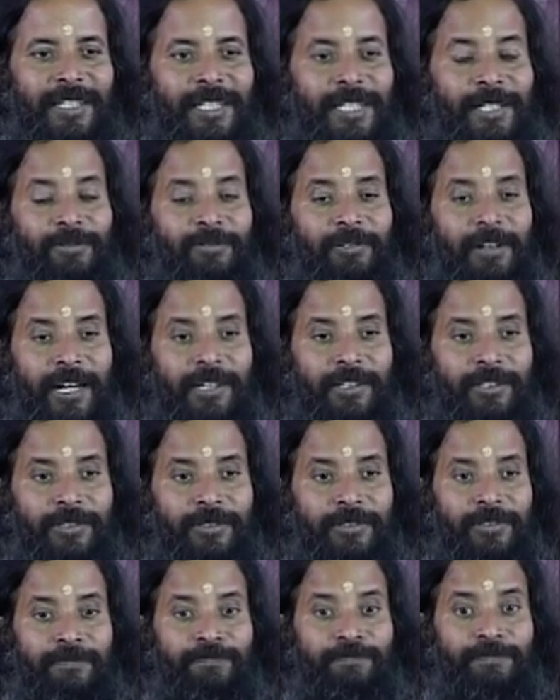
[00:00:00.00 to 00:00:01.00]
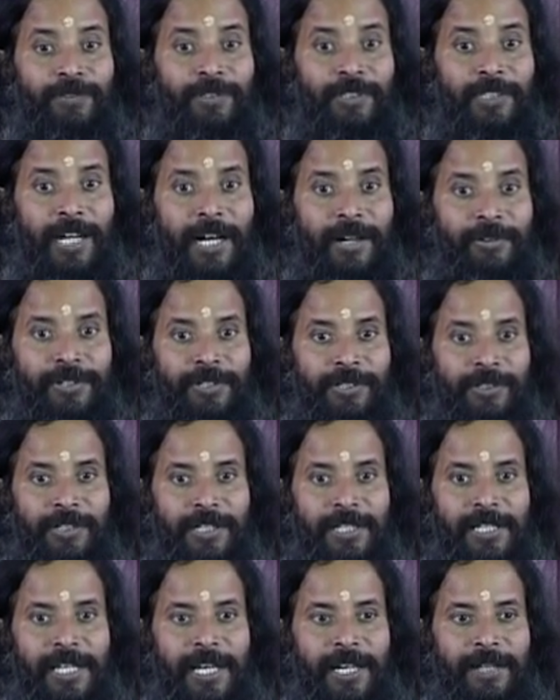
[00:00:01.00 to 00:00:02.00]
you want to pour out
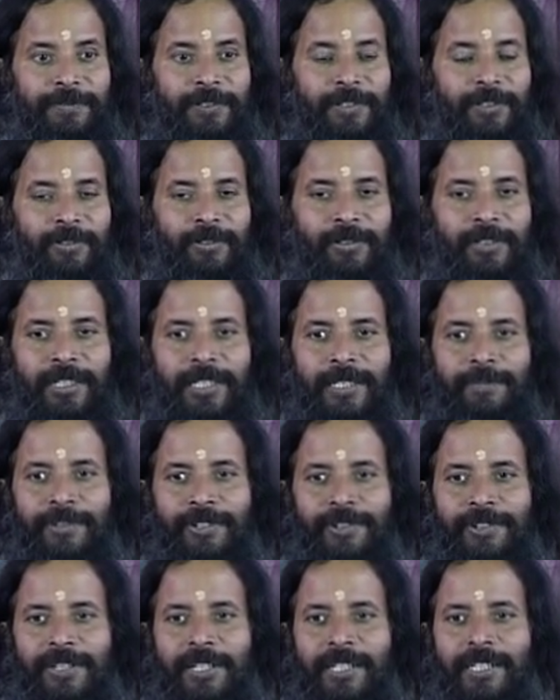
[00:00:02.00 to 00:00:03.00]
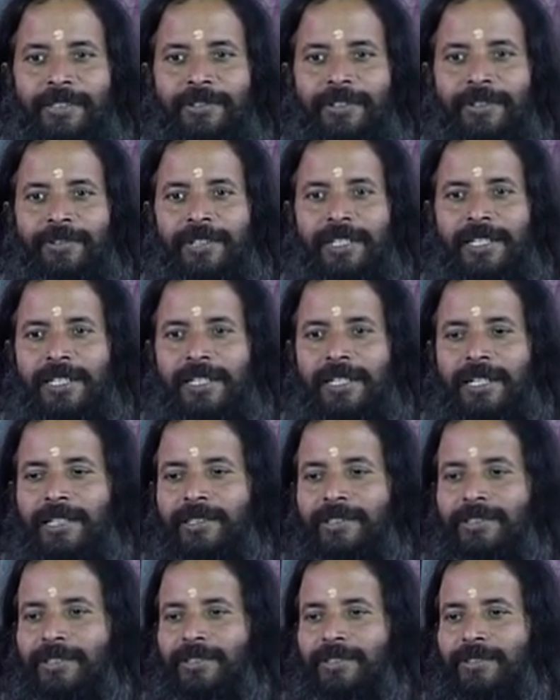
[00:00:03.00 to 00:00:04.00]
yourself, your own emotion, your own
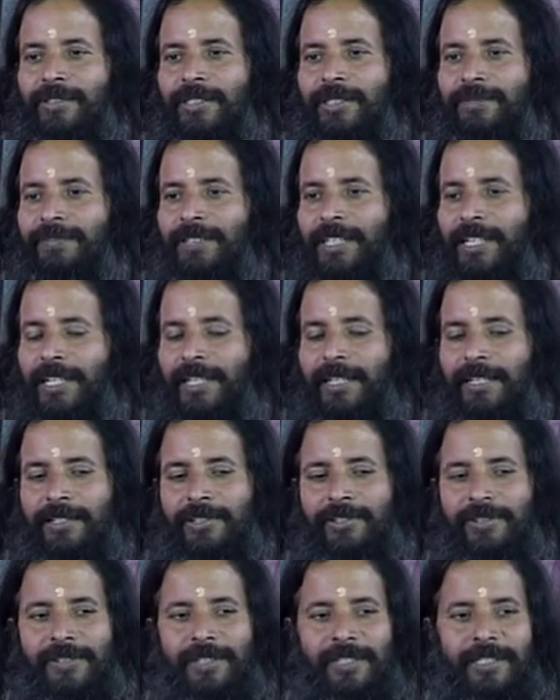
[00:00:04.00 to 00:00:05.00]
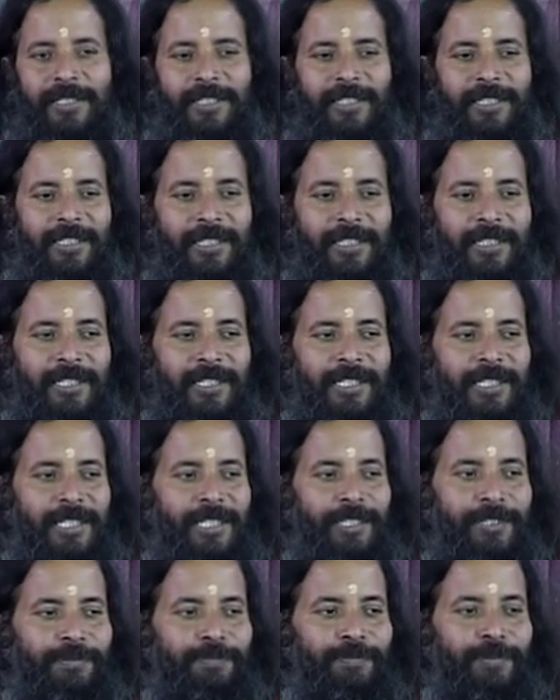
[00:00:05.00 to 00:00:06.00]
sorrow, your own feelings,
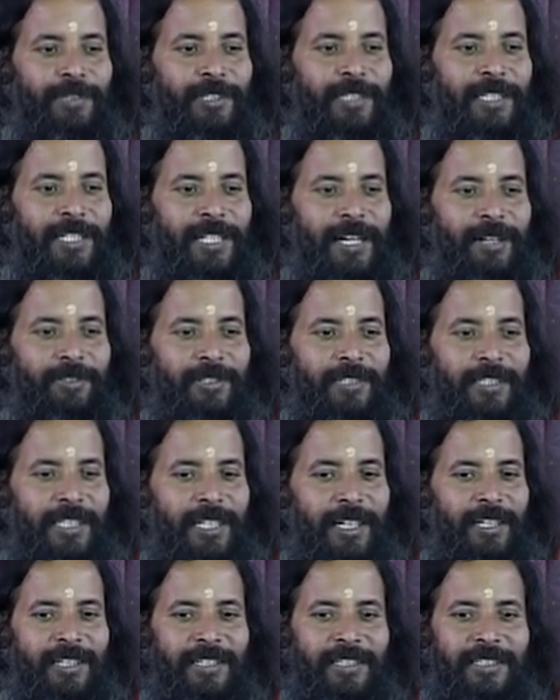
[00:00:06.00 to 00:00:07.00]
you pour it out near